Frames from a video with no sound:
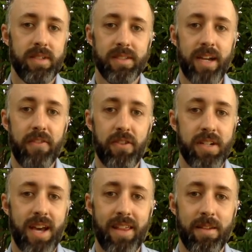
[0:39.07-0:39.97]
life or
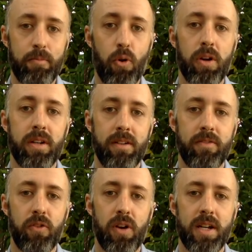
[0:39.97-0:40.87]
death important
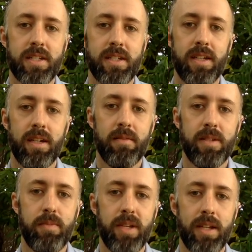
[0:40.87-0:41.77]
for us to
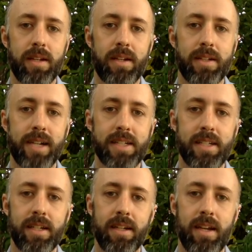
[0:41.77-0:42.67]
be
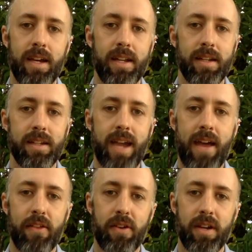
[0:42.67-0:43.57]
collecting and
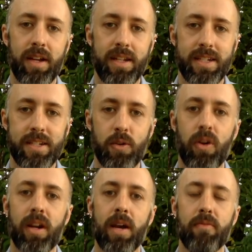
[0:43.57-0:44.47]
gathering and
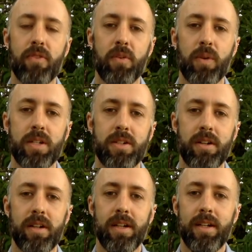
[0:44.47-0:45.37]
storing up for the
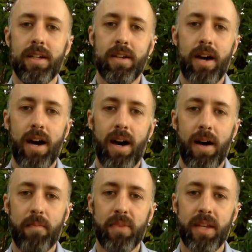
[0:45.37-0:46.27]
winter
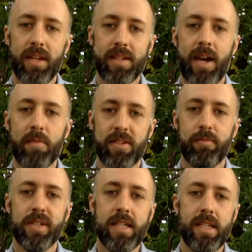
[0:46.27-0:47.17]
in times
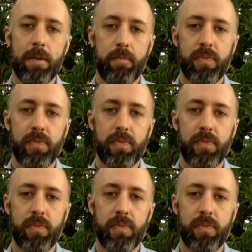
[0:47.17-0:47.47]
of plenty.